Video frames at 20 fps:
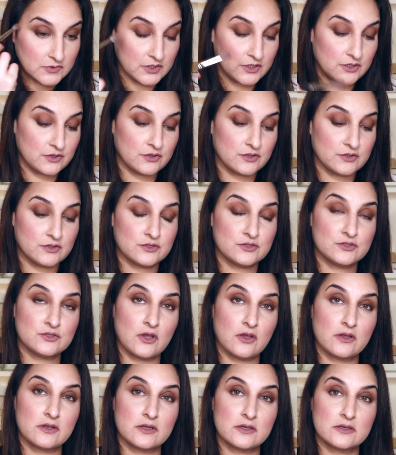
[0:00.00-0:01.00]
and on the
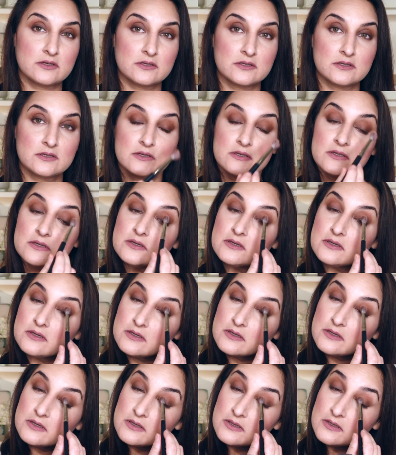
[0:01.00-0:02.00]
socket.
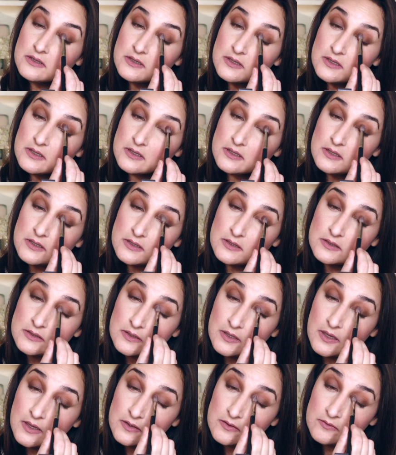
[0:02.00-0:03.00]

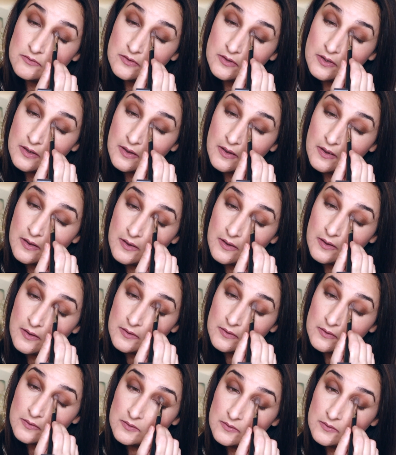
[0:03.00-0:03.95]
Inside of the eye